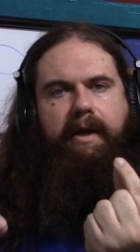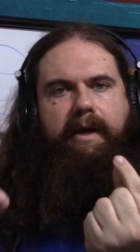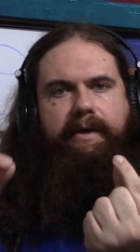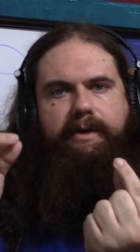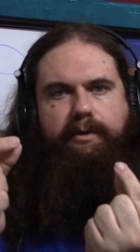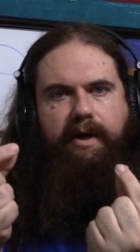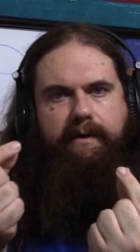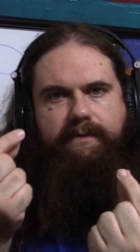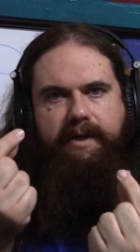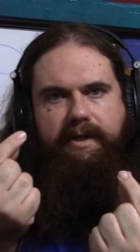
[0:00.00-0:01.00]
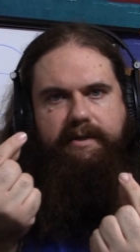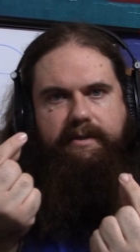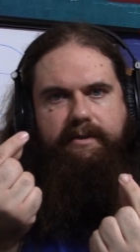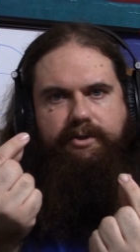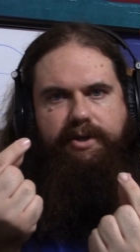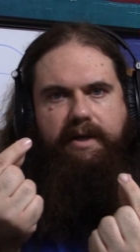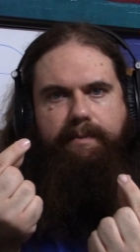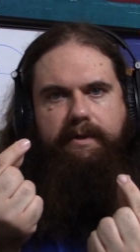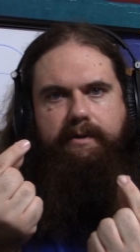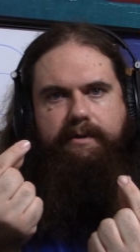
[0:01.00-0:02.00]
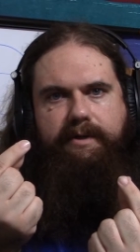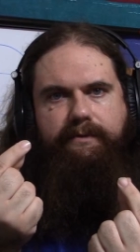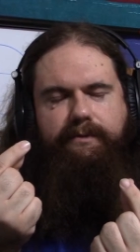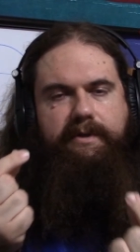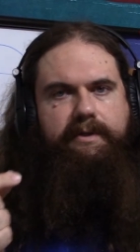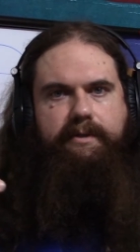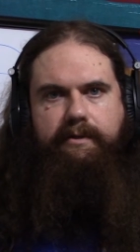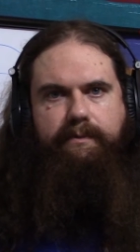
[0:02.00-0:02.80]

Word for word: And then you have these cheap little shift registers,